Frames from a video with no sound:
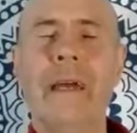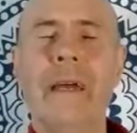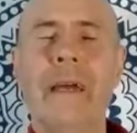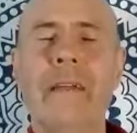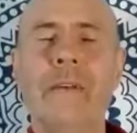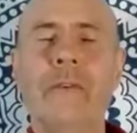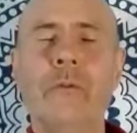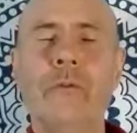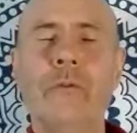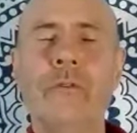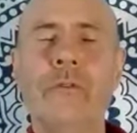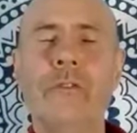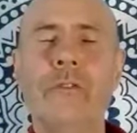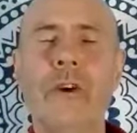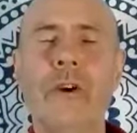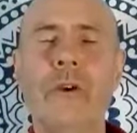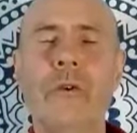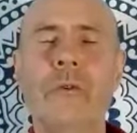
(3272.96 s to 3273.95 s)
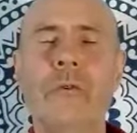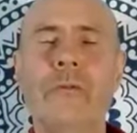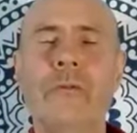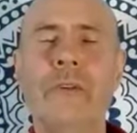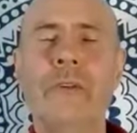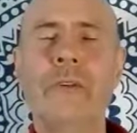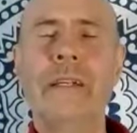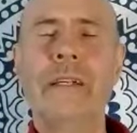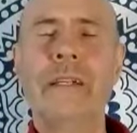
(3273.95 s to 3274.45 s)
And also
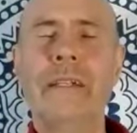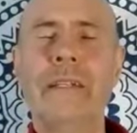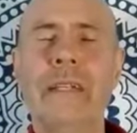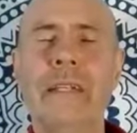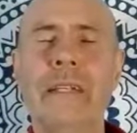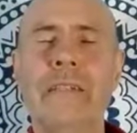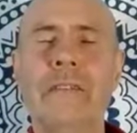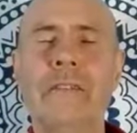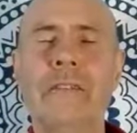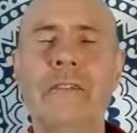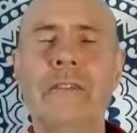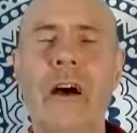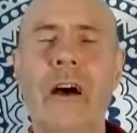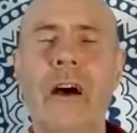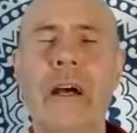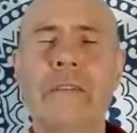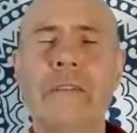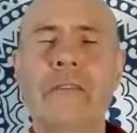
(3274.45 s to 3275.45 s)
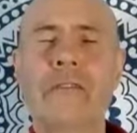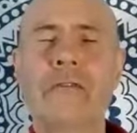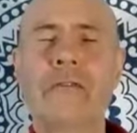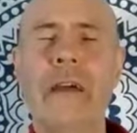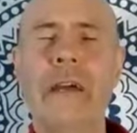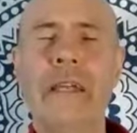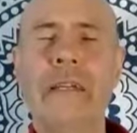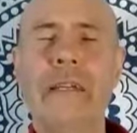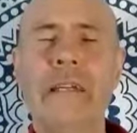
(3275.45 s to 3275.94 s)
feeling inside the
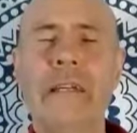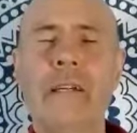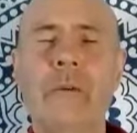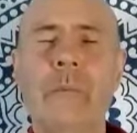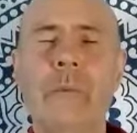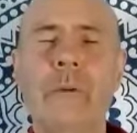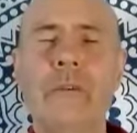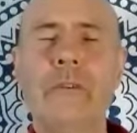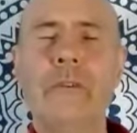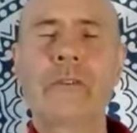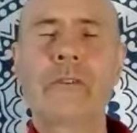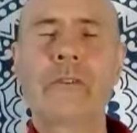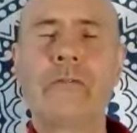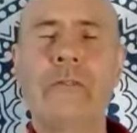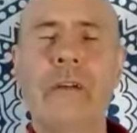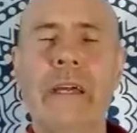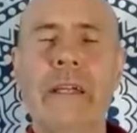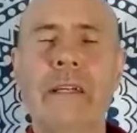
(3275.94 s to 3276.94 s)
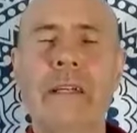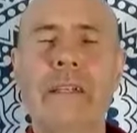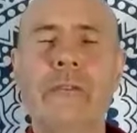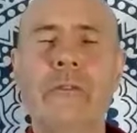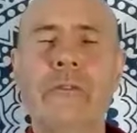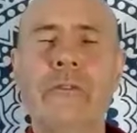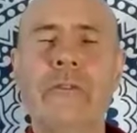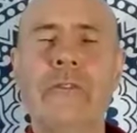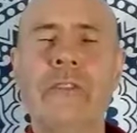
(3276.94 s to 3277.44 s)
cranium and the
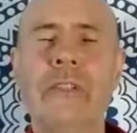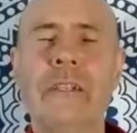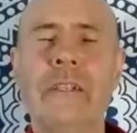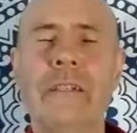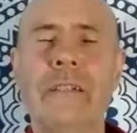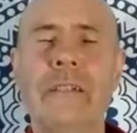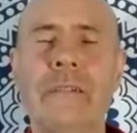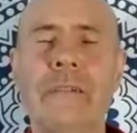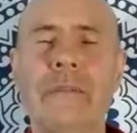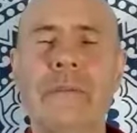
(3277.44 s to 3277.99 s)
cranial sea.